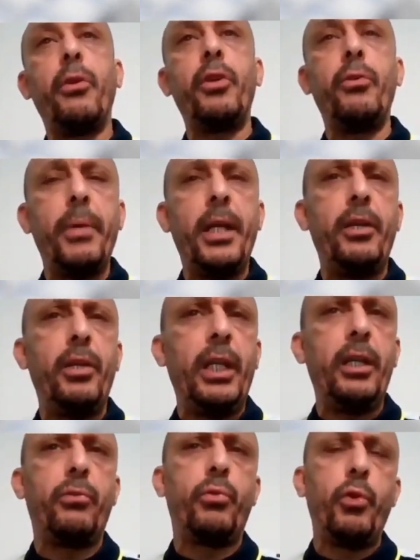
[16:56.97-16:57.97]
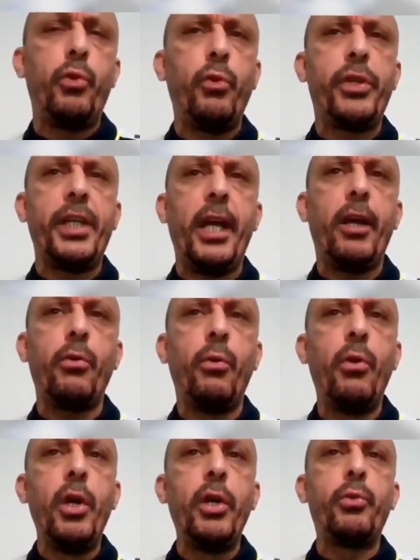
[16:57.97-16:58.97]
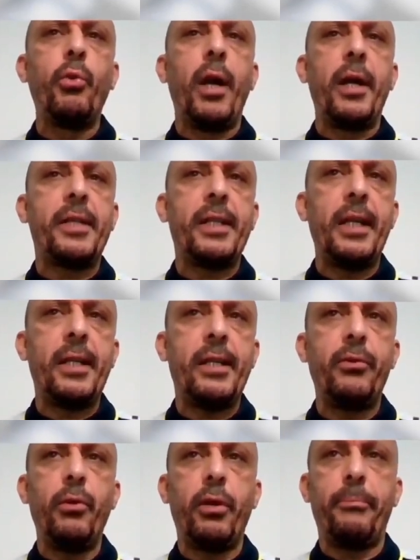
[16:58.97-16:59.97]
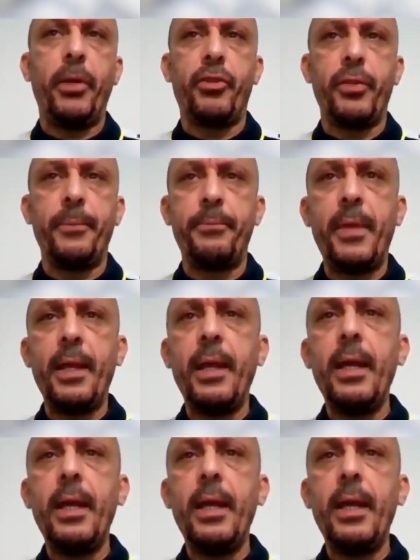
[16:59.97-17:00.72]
So you may need to use echo to assess your patient.